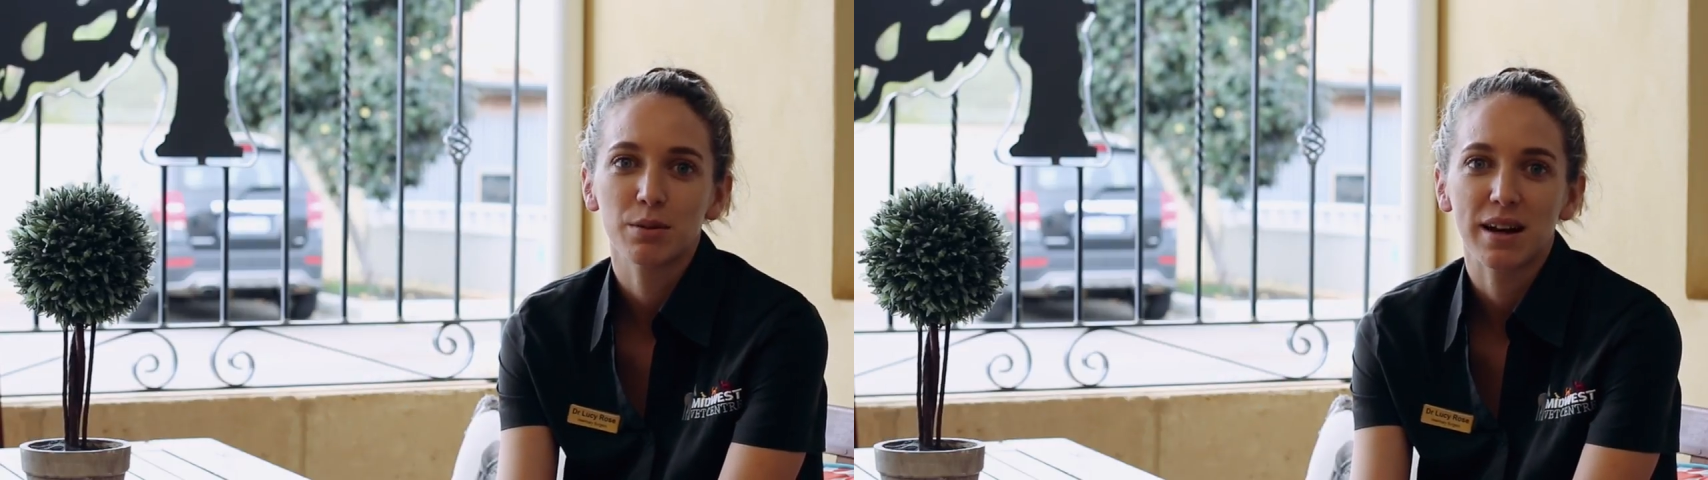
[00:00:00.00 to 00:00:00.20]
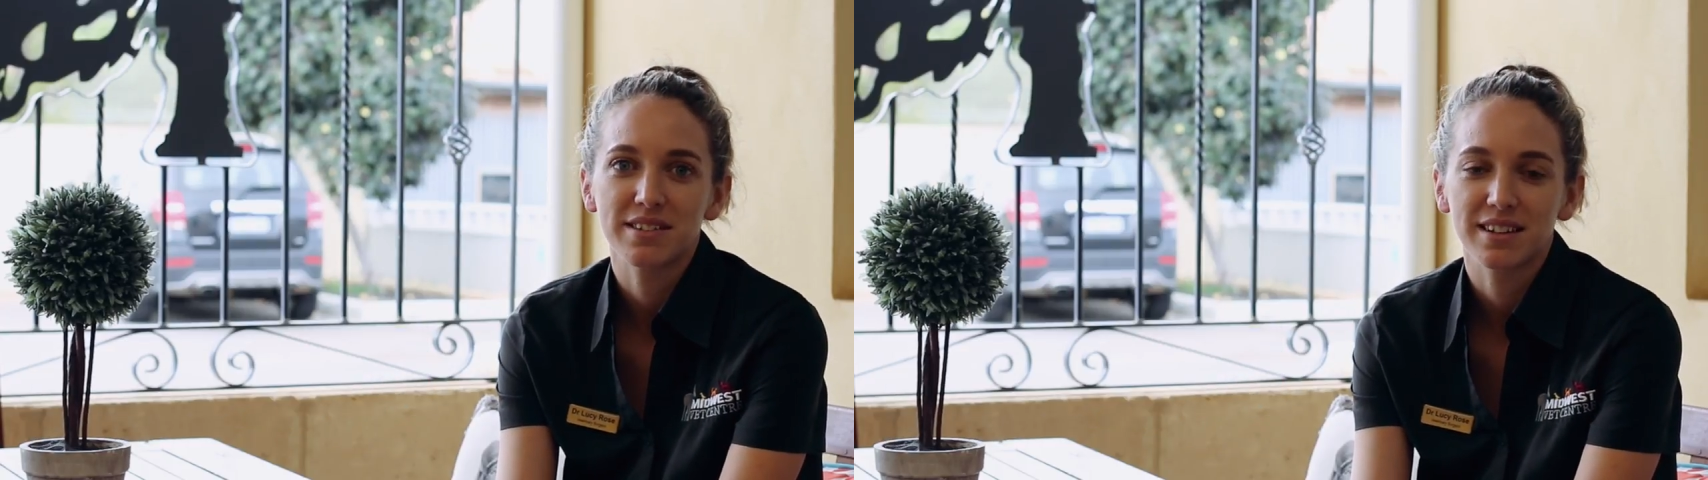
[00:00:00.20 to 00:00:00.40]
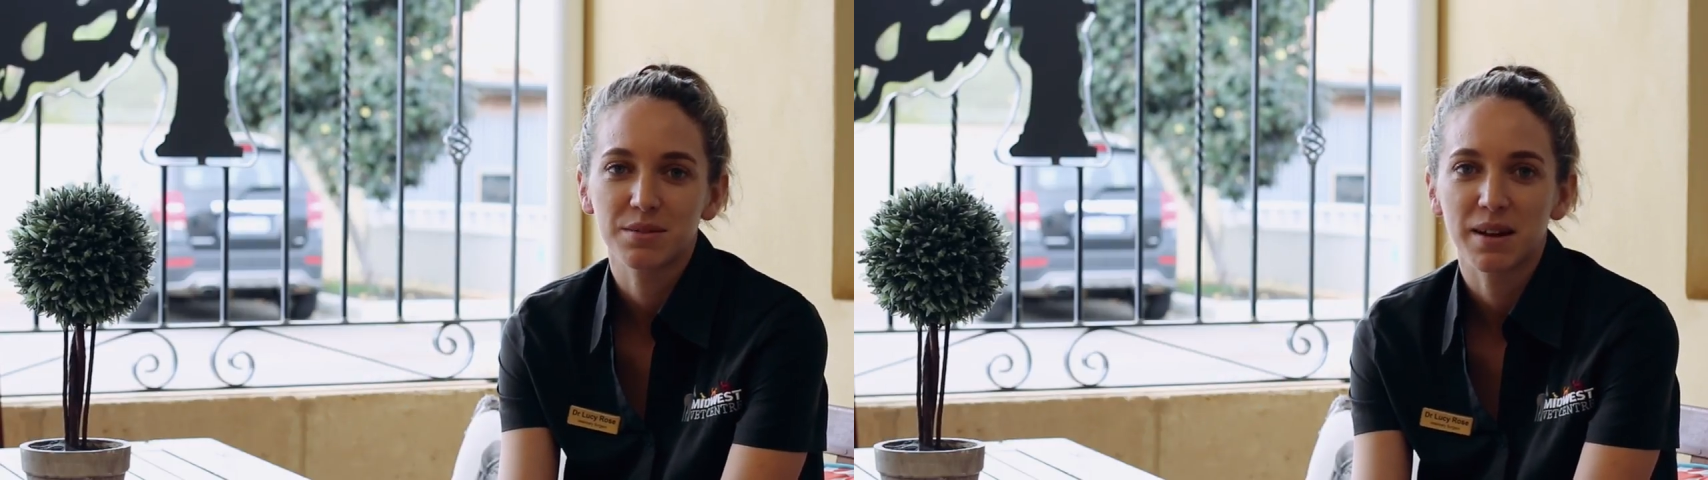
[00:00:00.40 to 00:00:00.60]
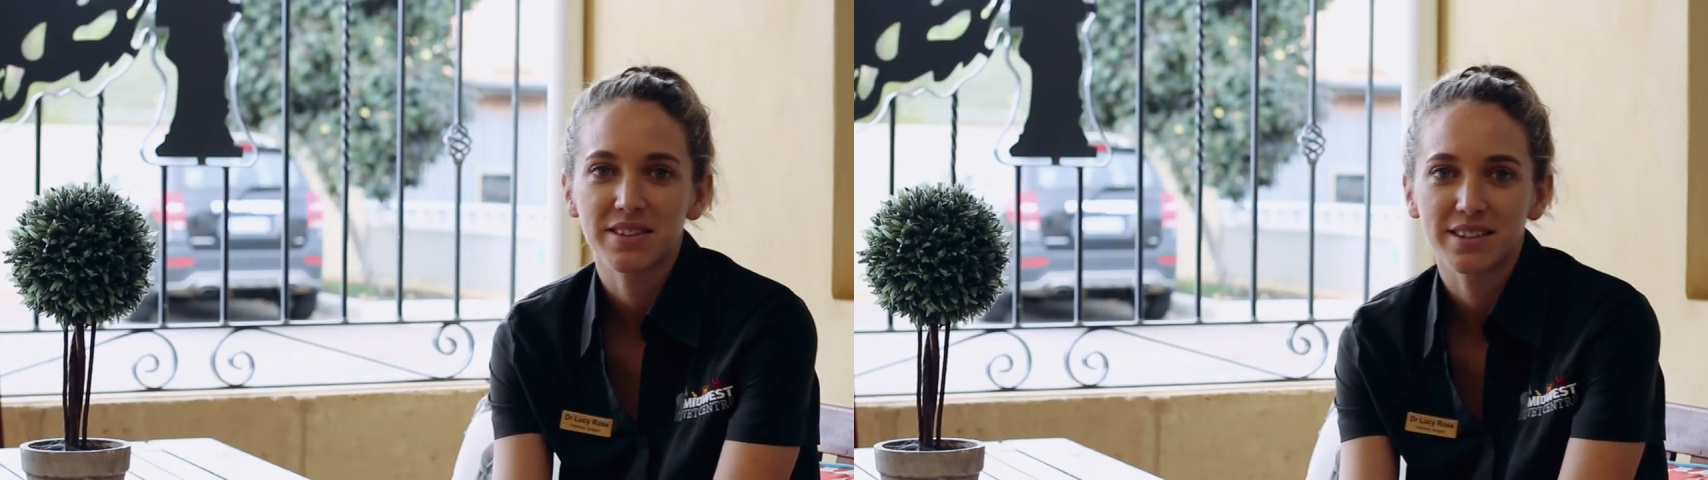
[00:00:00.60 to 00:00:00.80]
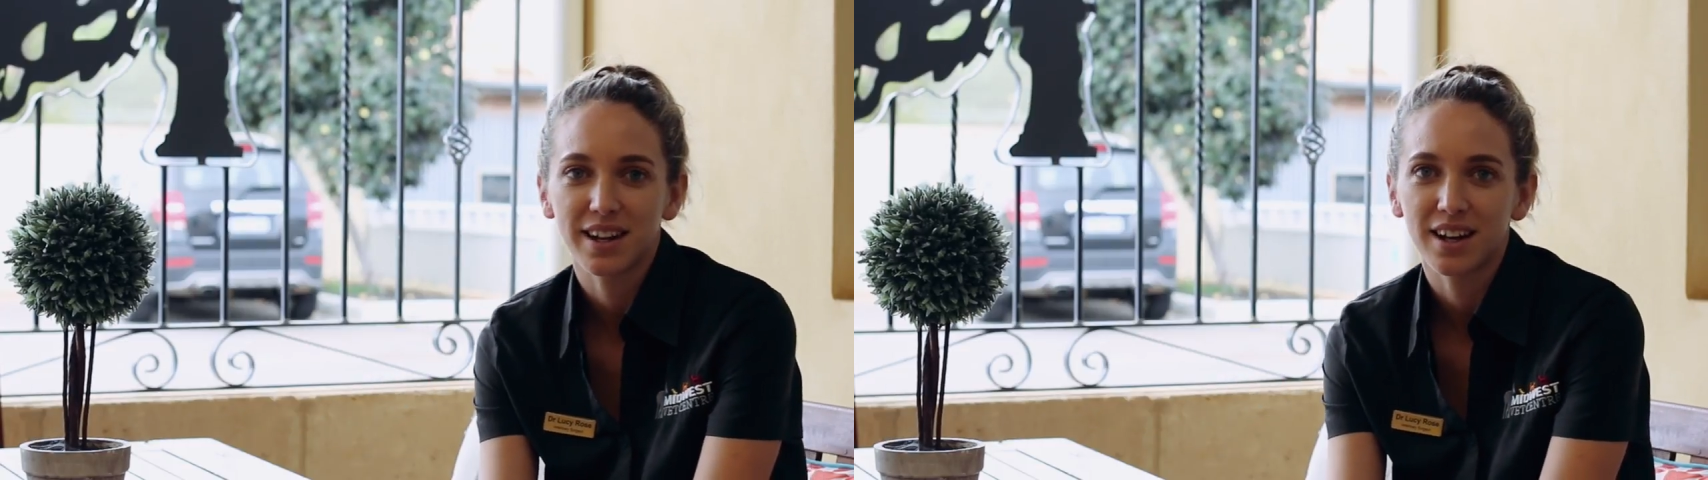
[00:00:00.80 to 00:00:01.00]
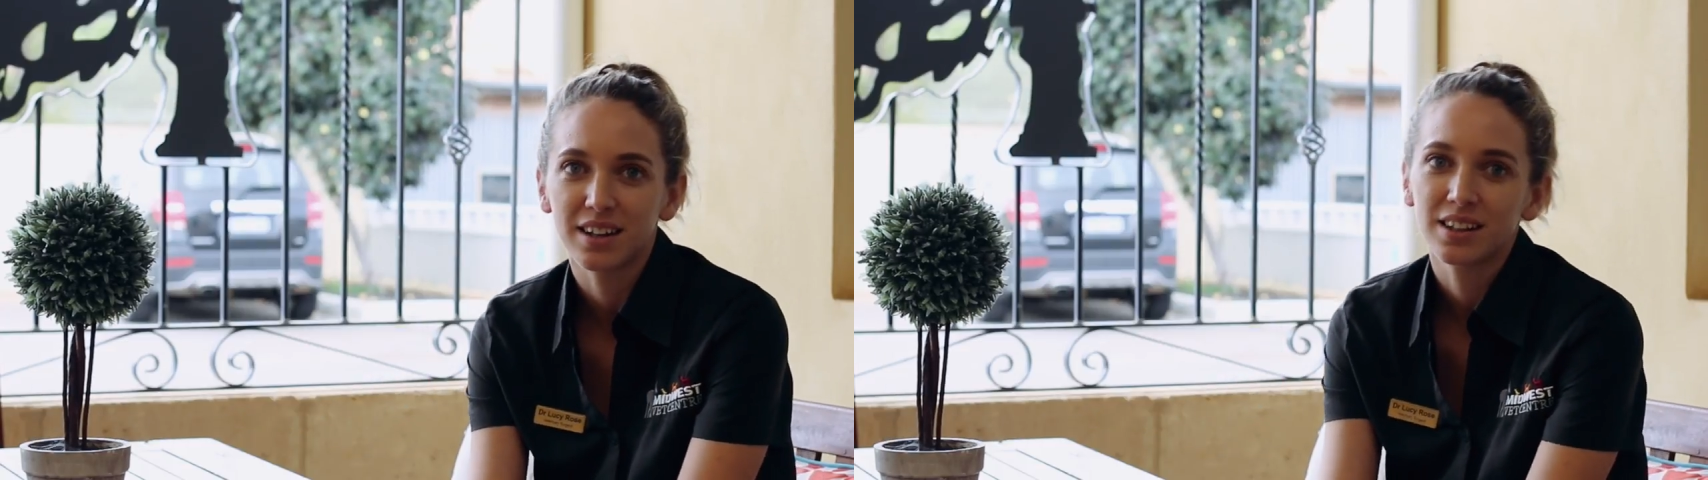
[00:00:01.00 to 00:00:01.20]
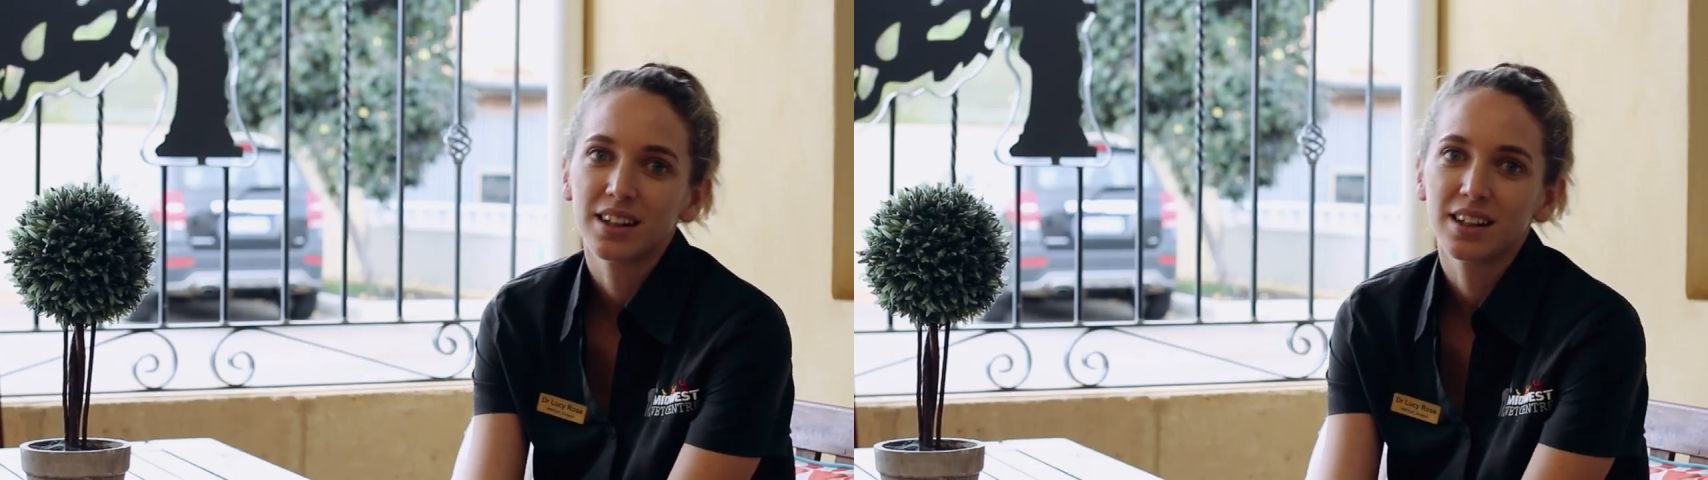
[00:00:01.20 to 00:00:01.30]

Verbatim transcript: so about six months now.